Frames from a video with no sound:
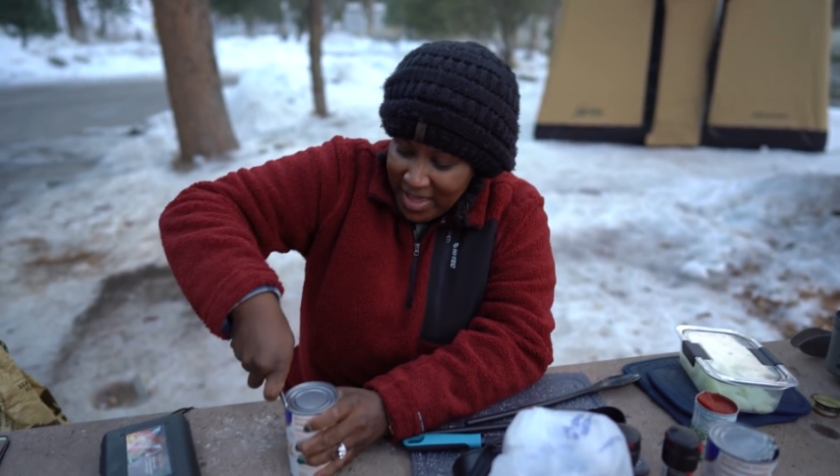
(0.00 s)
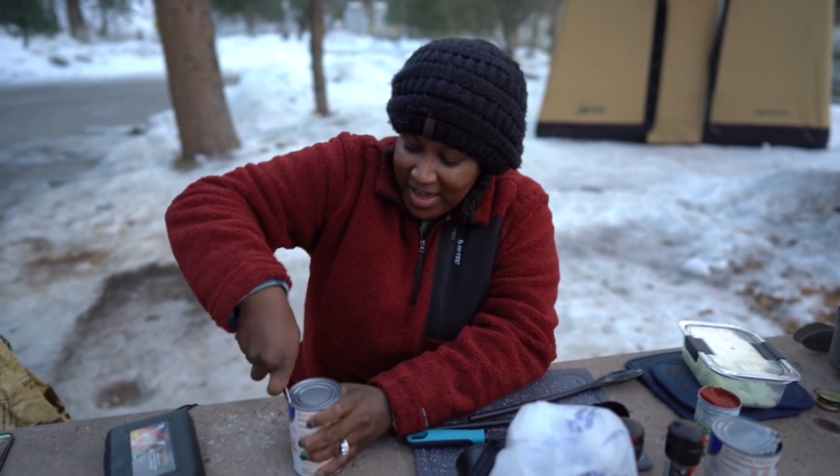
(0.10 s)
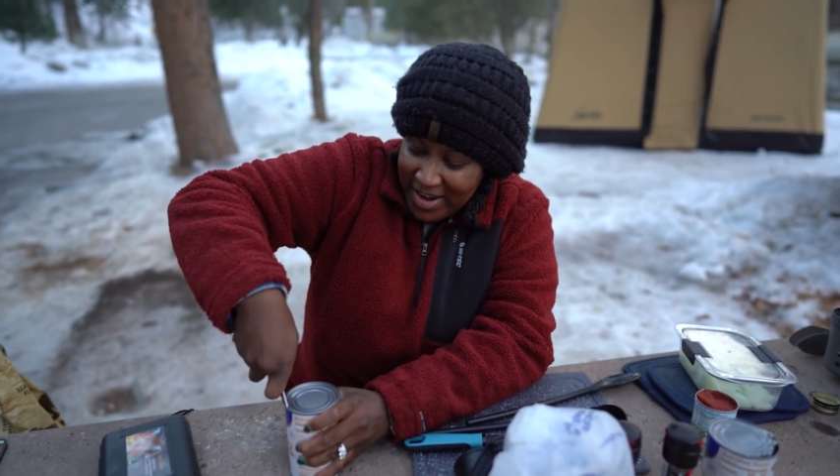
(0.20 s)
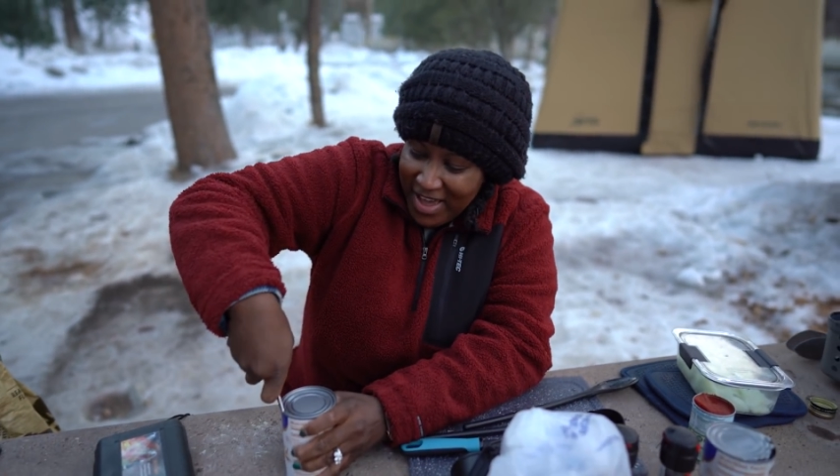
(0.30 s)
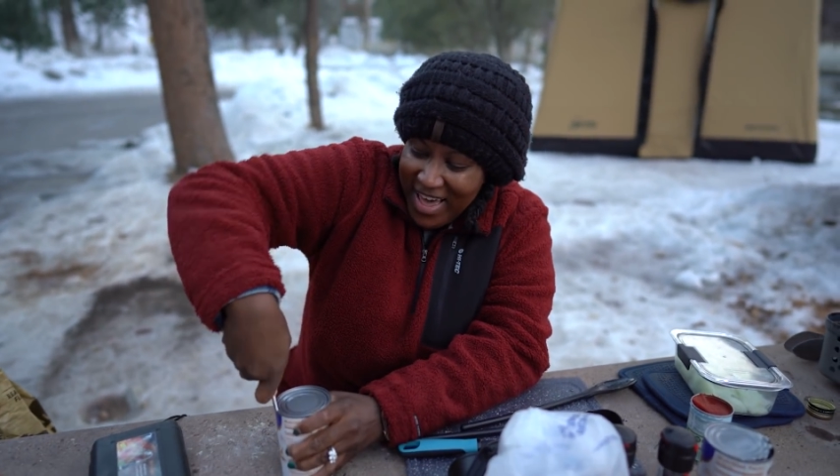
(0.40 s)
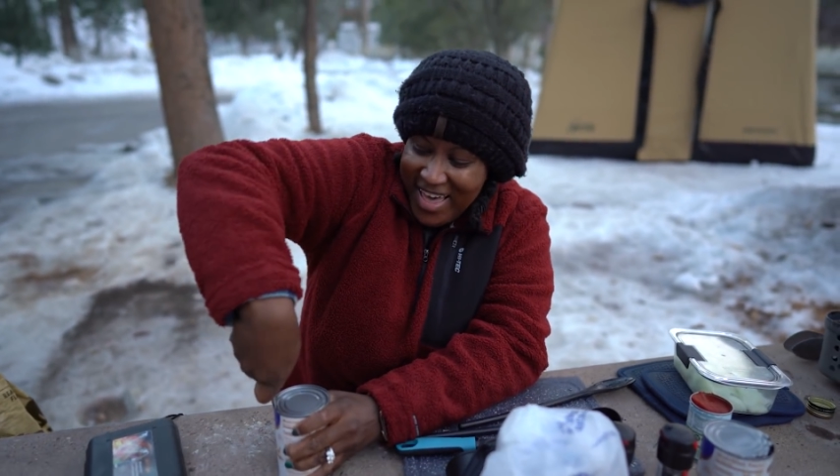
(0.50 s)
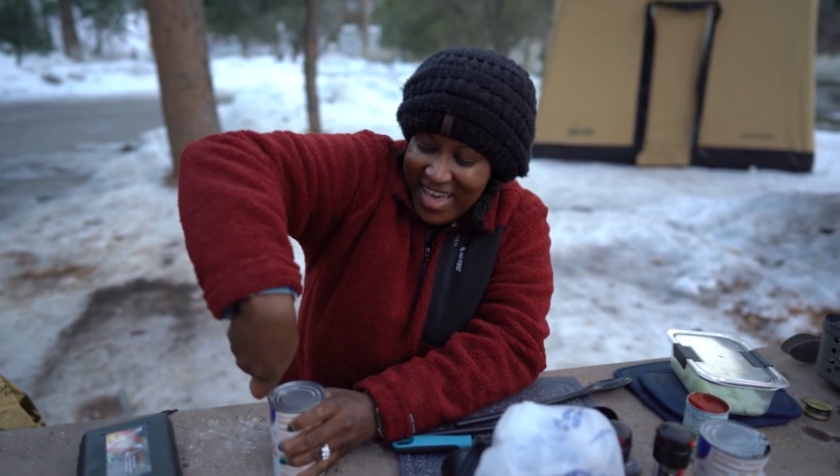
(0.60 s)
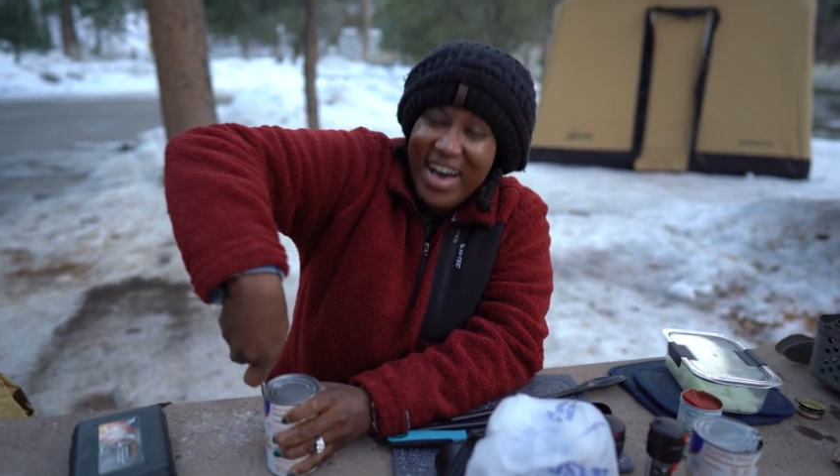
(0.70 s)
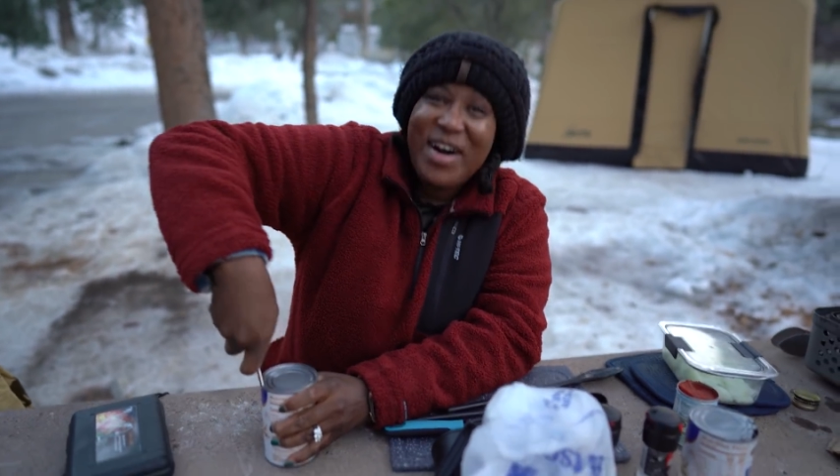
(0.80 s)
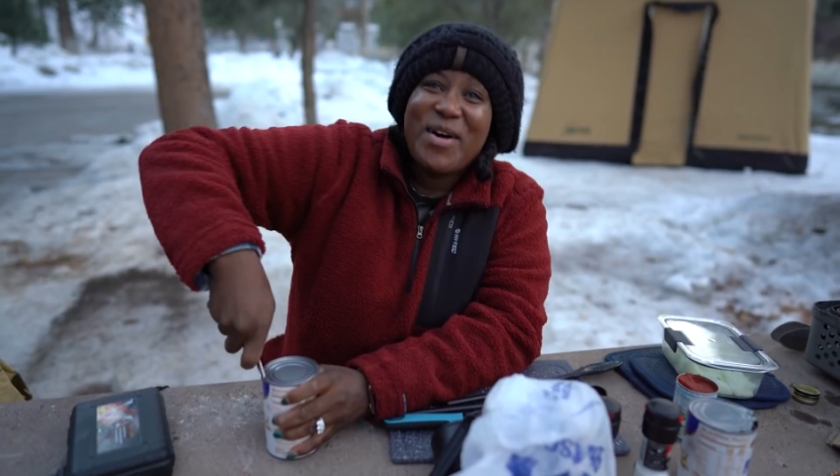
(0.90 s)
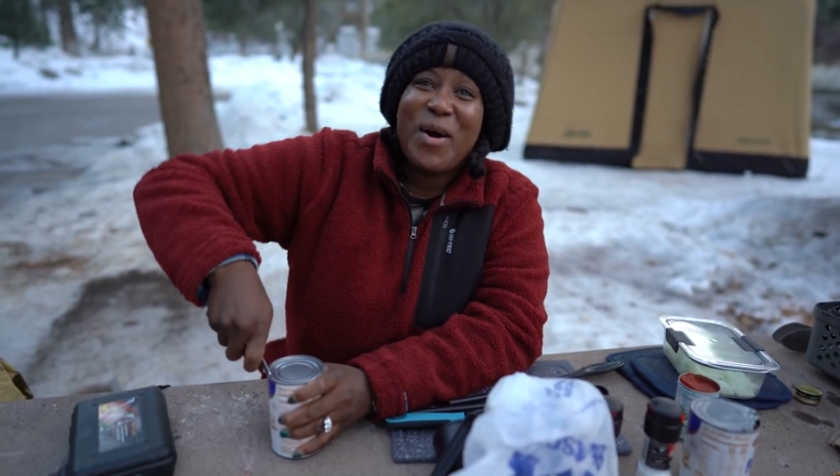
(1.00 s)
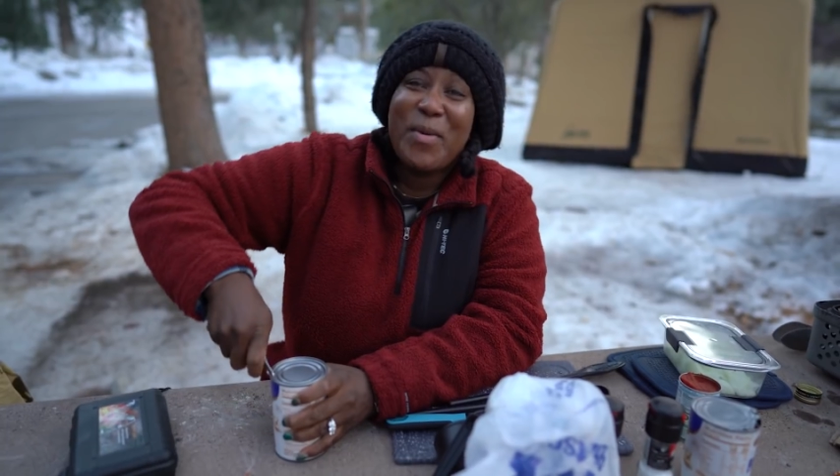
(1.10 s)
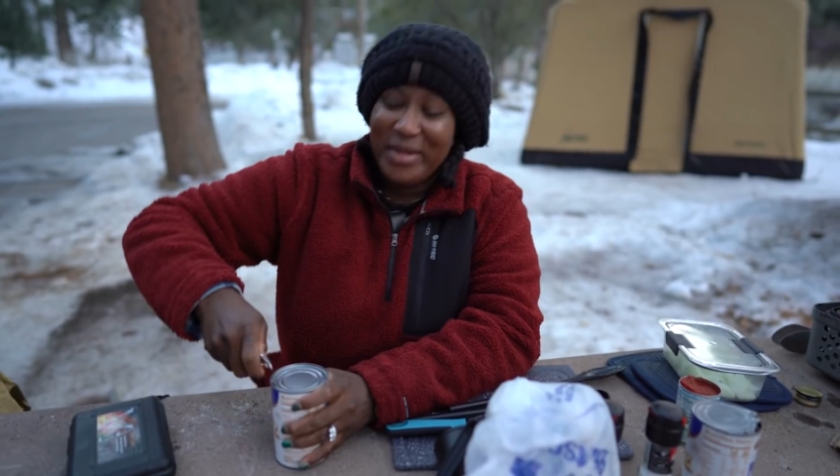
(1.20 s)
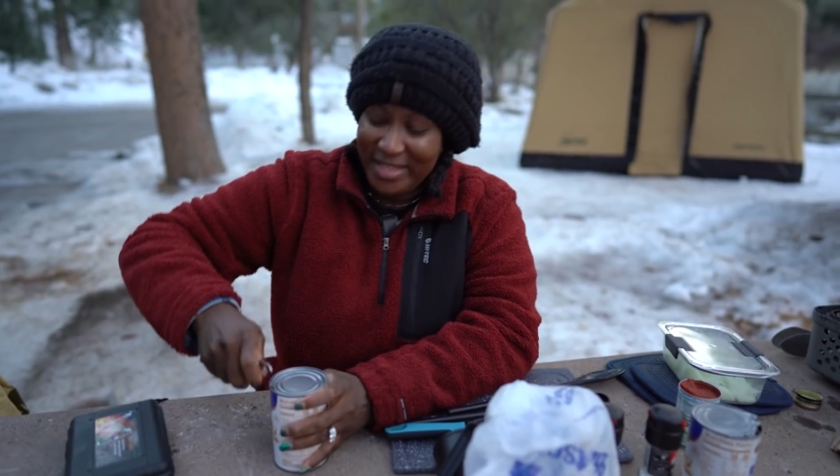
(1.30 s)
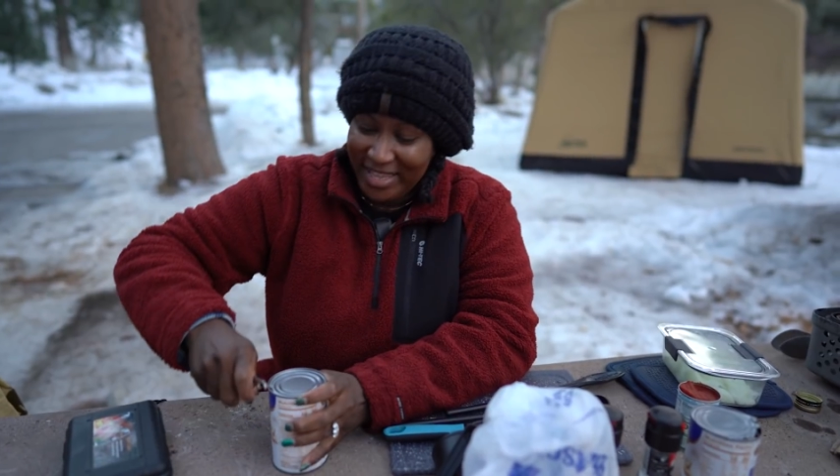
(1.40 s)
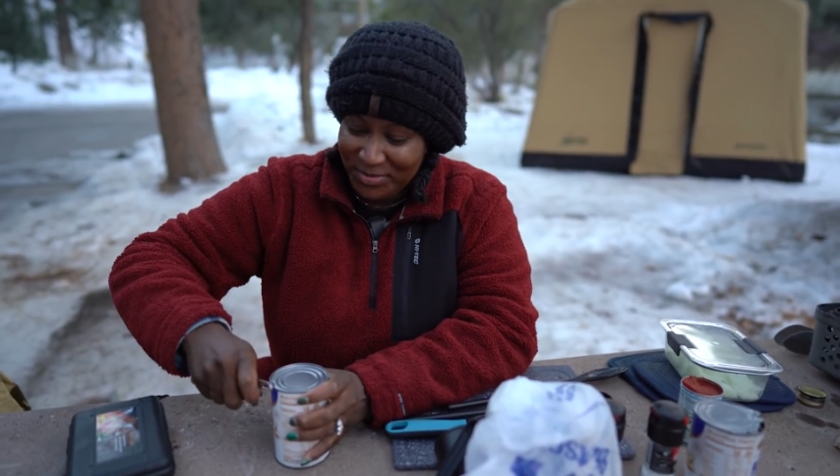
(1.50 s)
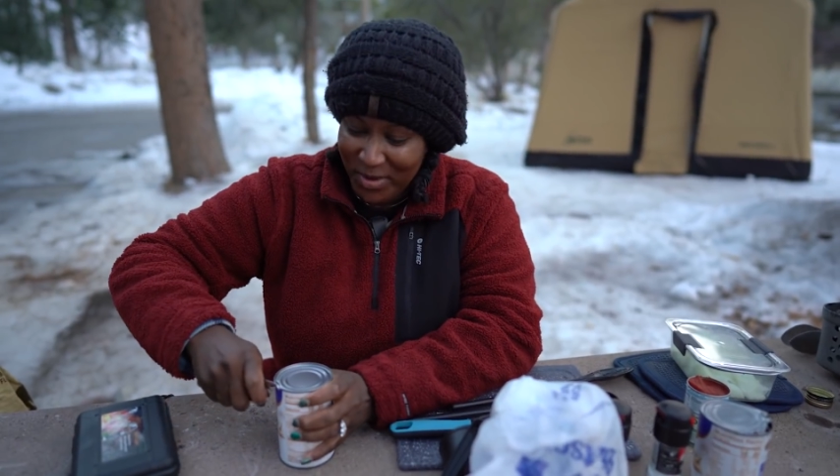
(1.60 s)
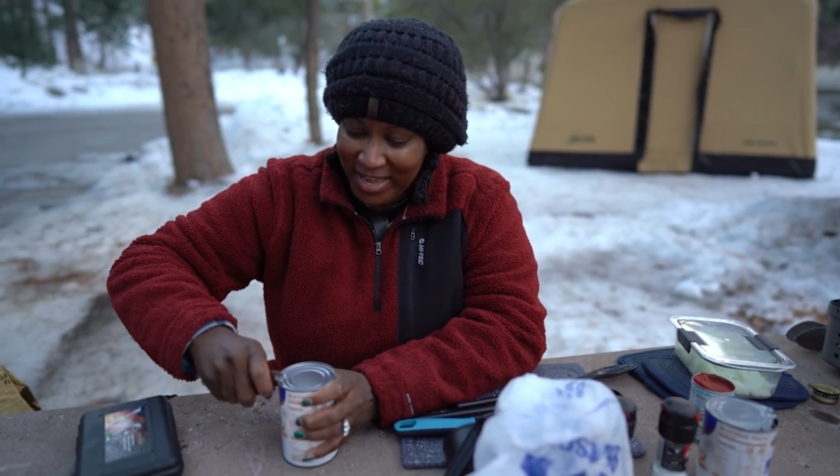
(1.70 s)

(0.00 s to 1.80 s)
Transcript: I gotta open it this